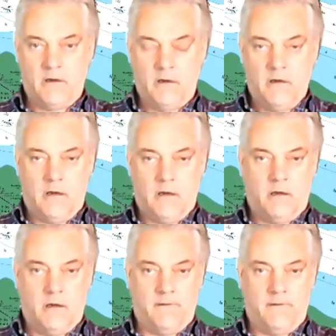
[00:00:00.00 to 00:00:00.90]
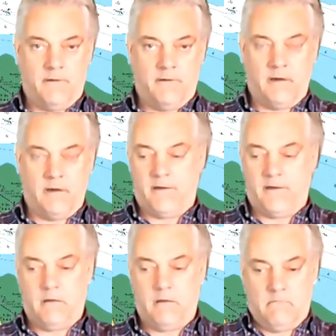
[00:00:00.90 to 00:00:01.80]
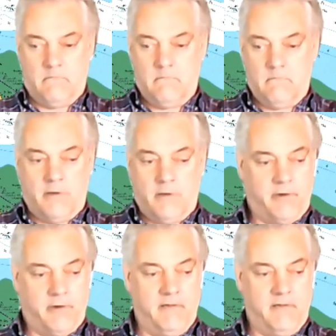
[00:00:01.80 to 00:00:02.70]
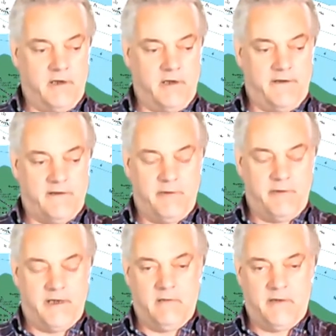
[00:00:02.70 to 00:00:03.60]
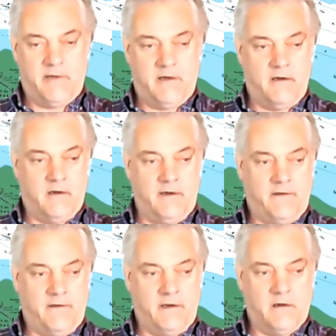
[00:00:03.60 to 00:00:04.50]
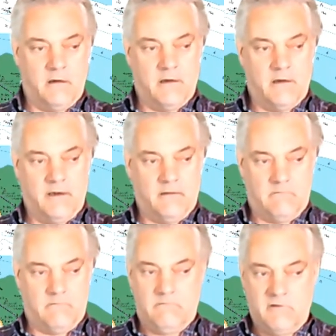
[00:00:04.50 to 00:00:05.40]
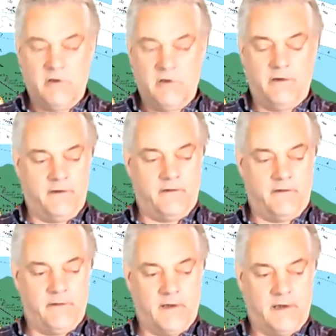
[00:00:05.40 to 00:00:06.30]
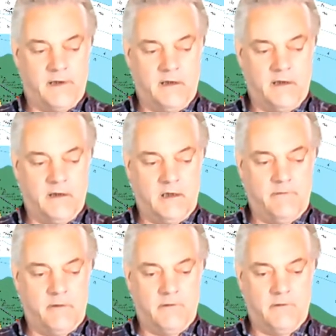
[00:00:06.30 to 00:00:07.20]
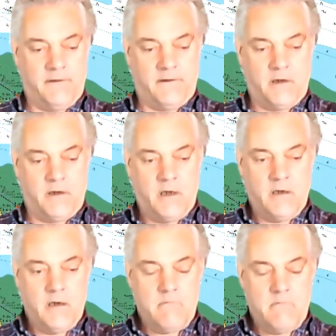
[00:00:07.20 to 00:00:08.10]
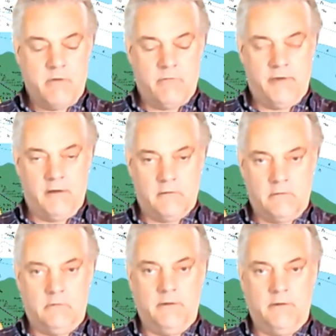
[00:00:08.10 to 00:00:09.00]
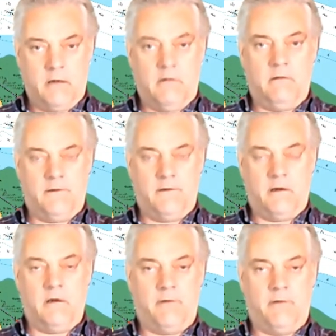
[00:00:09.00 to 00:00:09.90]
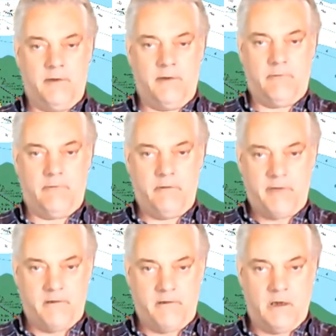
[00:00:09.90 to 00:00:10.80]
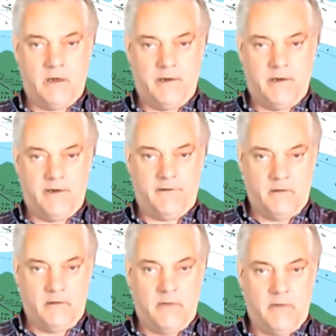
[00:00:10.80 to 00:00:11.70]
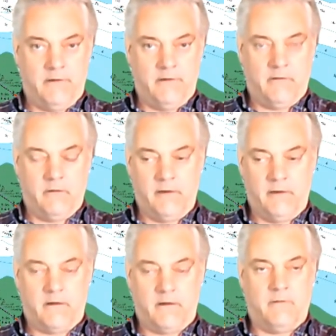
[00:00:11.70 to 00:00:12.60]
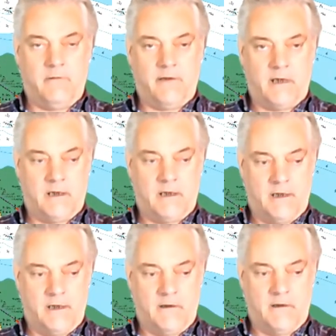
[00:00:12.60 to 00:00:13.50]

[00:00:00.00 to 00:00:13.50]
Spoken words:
To a certain extent, my brain wakes up again about 9, 10 o'clock, and I could do some studying then if I wanted to. But we all know the times at which we're better at learning. So make sure those times are allocated.